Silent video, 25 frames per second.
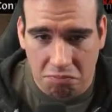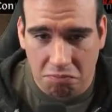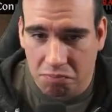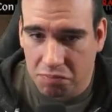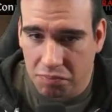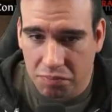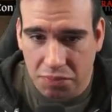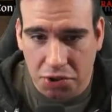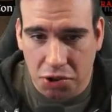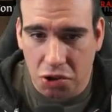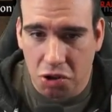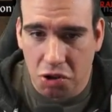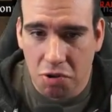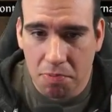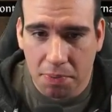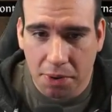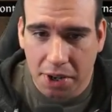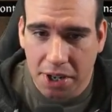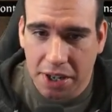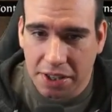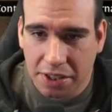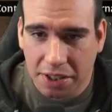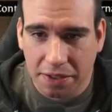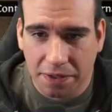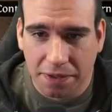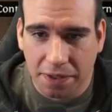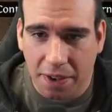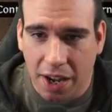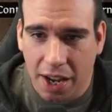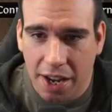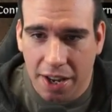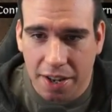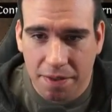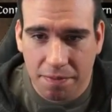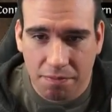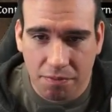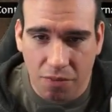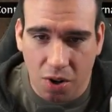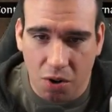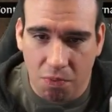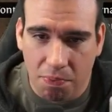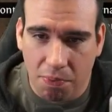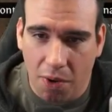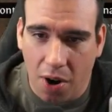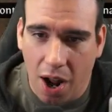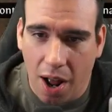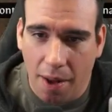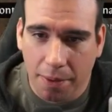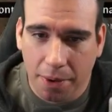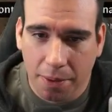Super easy fight, no
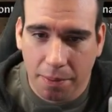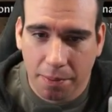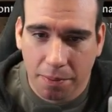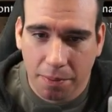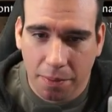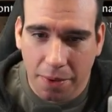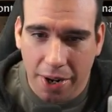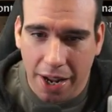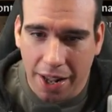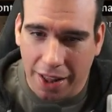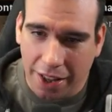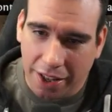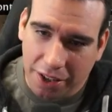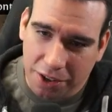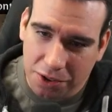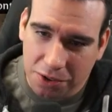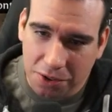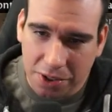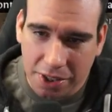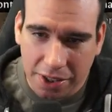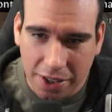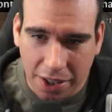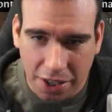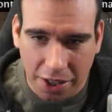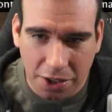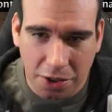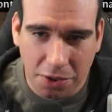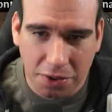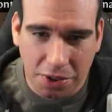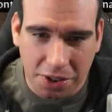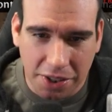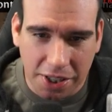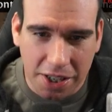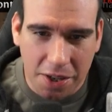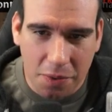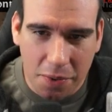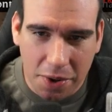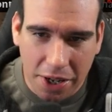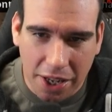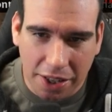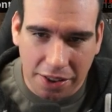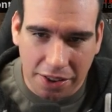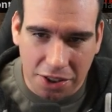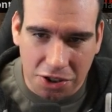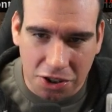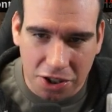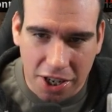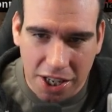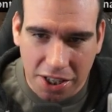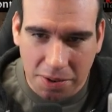problem. We, like you see, we got the
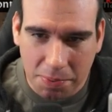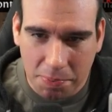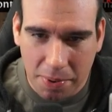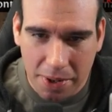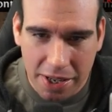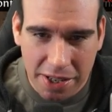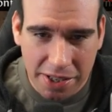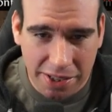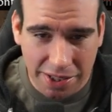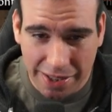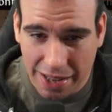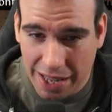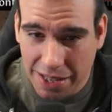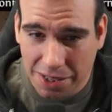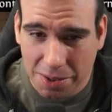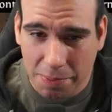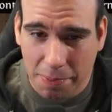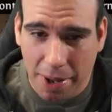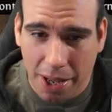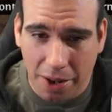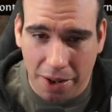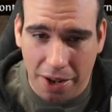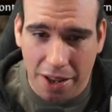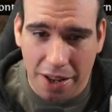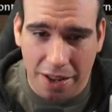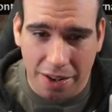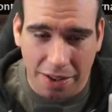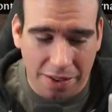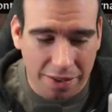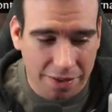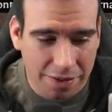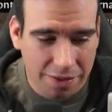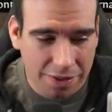chest piece, and that's about it.